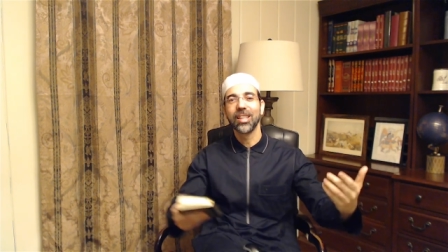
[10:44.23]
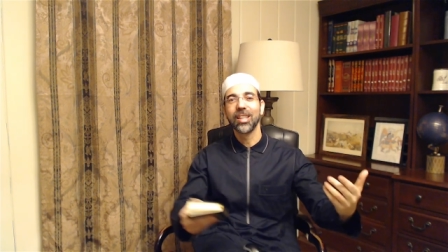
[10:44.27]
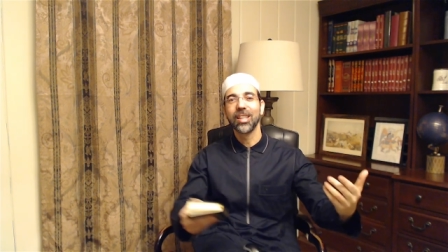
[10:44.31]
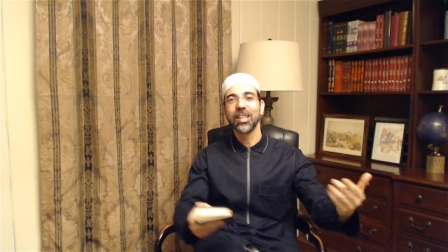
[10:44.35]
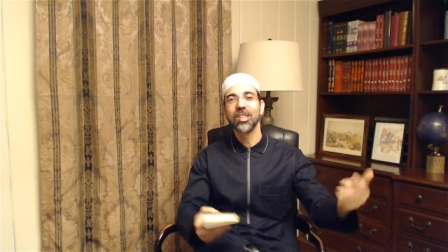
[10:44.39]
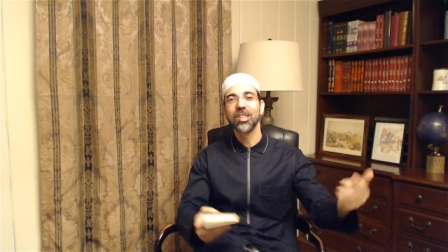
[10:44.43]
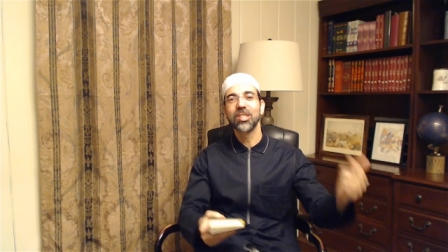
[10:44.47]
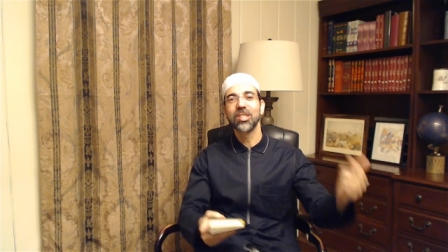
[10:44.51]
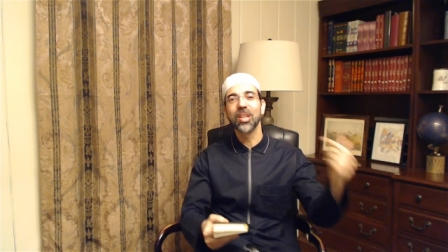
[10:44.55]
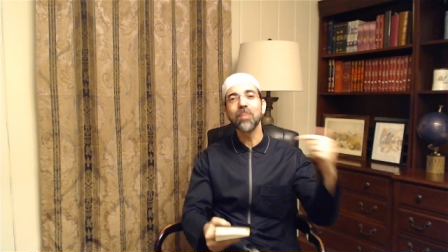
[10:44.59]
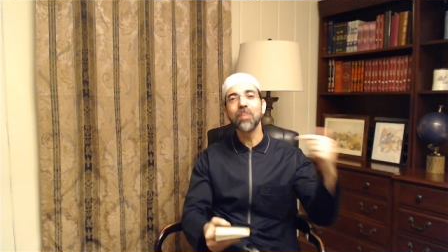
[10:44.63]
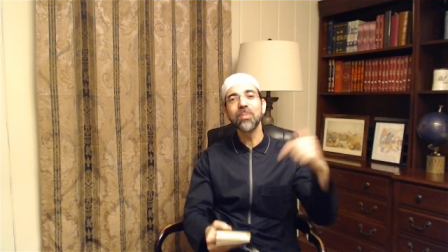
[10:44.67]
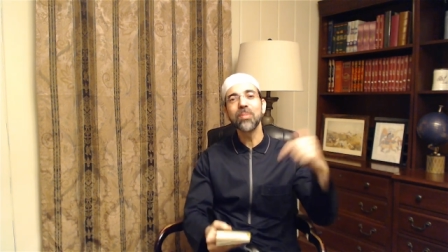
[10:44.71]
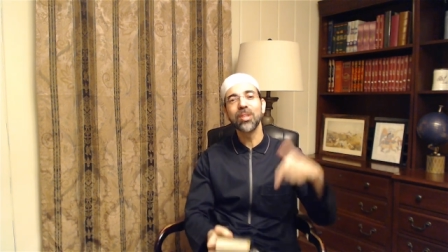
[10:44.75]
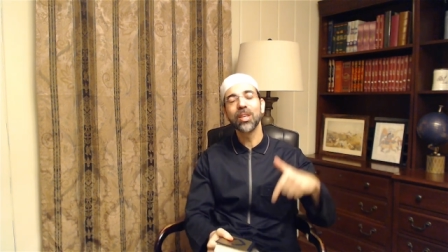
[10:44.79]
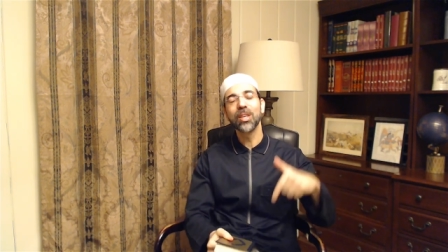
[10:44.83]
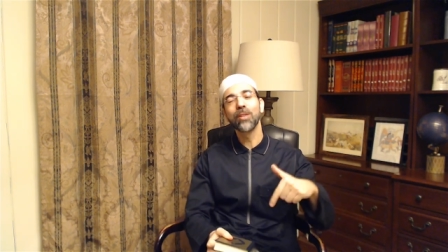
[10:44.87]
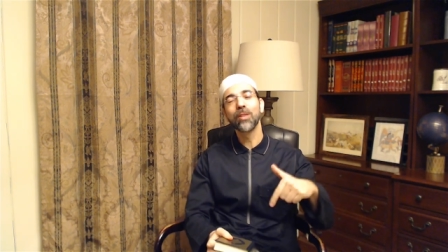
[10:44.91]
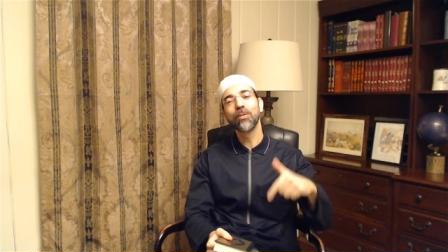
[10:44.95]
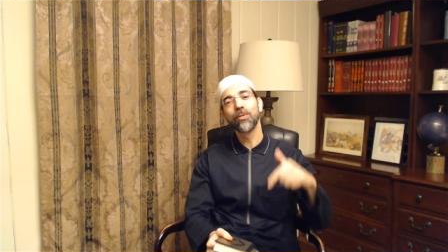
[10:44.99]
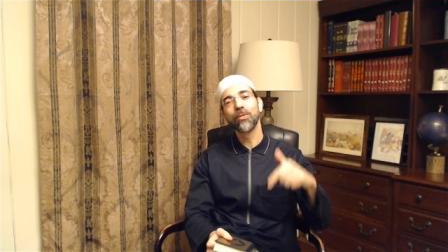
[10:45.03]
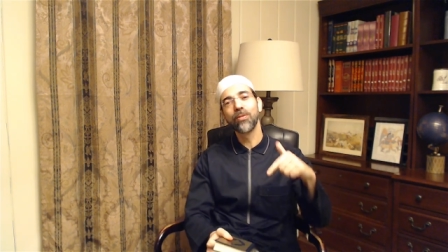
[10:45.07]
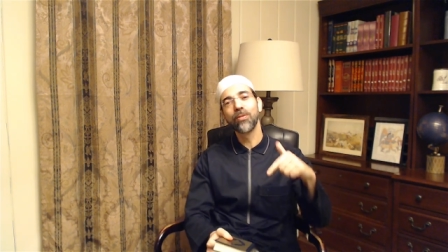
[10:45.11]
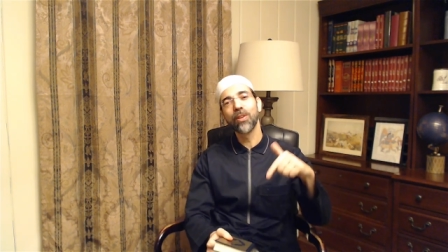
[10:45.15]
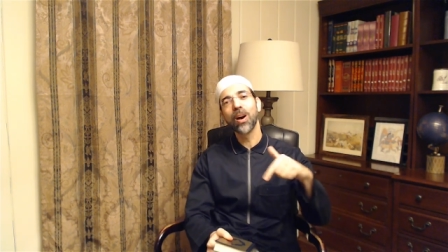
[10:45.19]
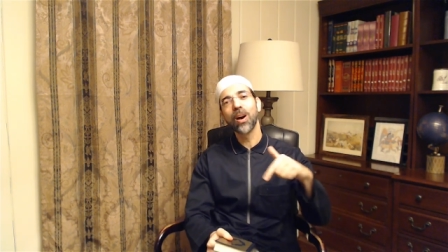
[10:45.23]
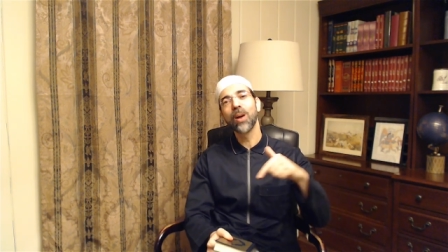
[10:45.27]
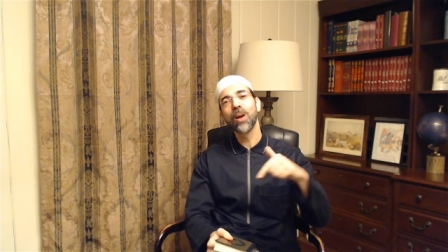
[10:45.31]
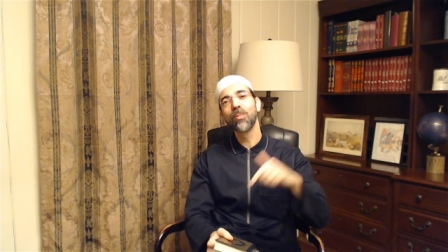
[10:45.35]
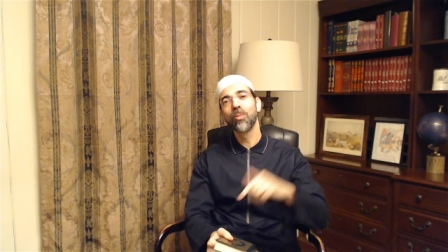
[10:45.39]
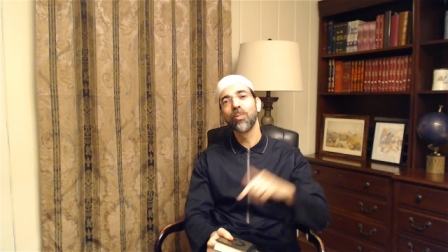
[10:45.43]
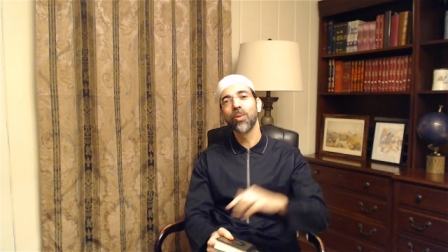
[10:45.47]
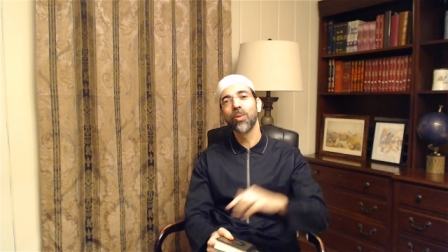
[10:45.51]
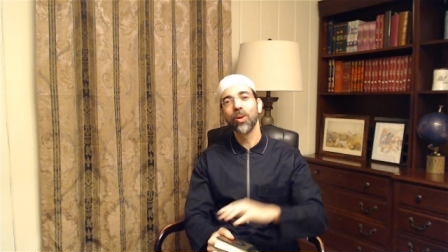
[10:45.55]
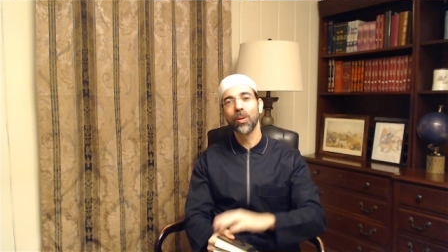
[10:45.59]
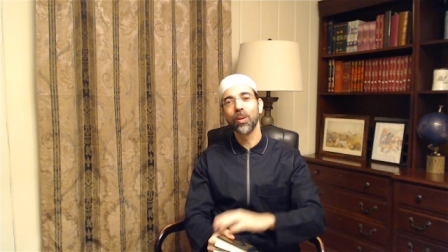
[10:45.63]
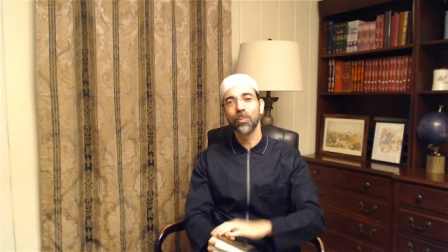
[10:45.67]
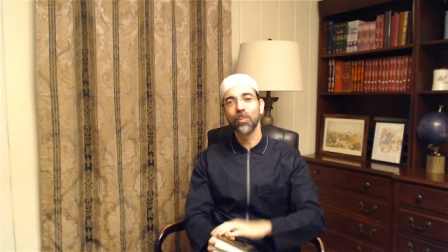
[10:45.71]
Something far
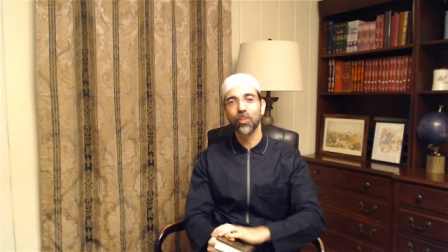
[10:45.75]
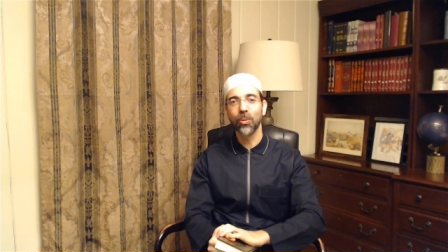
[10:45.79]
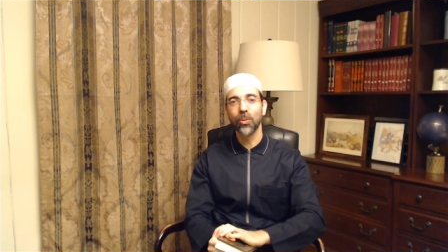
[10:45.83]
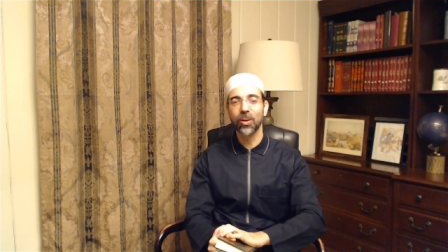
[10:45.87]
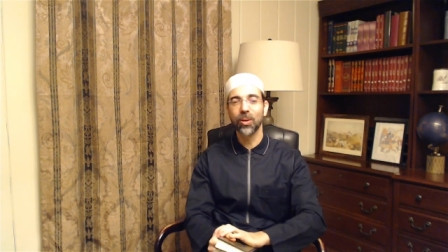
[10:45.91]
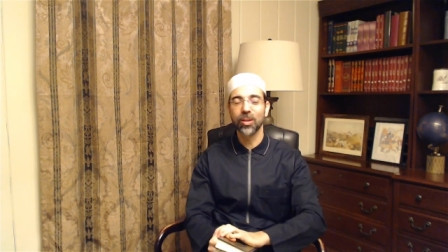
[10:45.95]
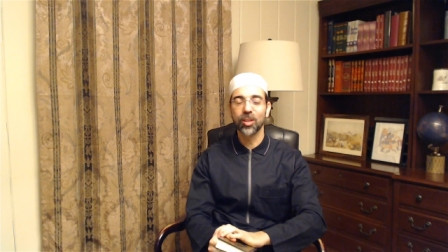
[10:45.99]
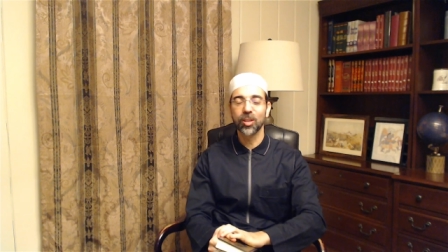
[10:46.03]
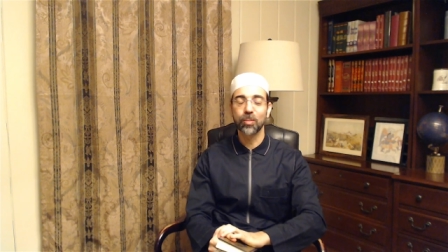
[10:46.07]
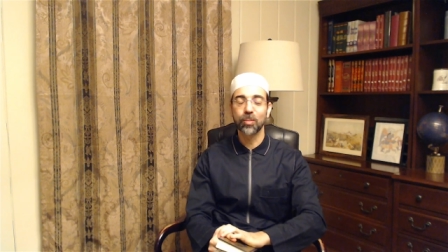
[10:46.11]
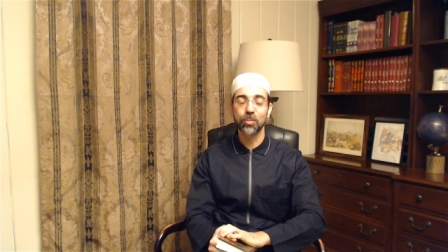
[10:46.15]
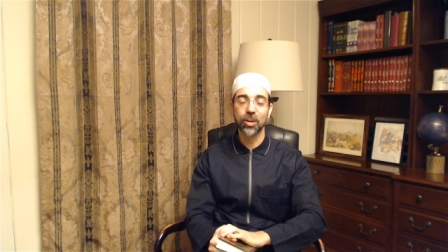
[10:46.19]
more important and